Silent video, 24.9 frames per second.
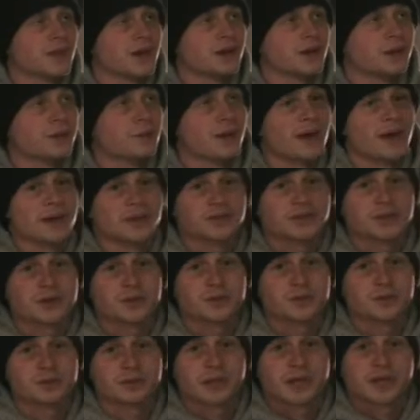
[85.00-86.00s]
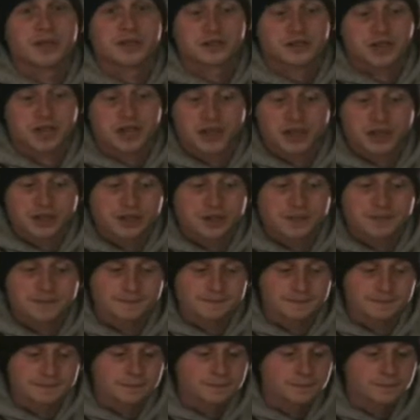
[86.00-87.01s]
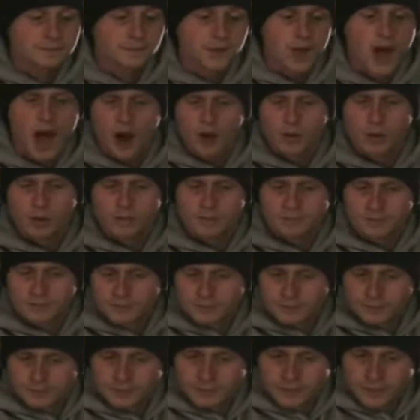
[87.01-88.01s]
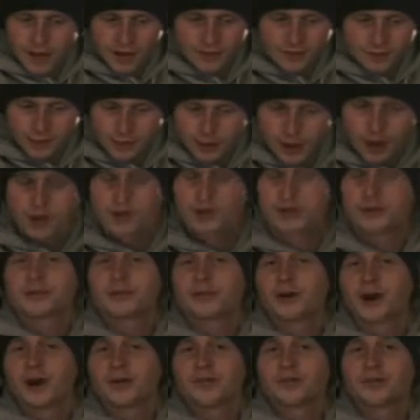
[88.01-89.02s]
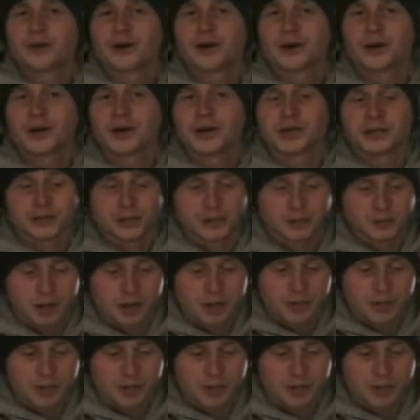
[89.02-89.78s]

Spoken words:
unimaginable tastiness. No! I feared only for our furry creatures'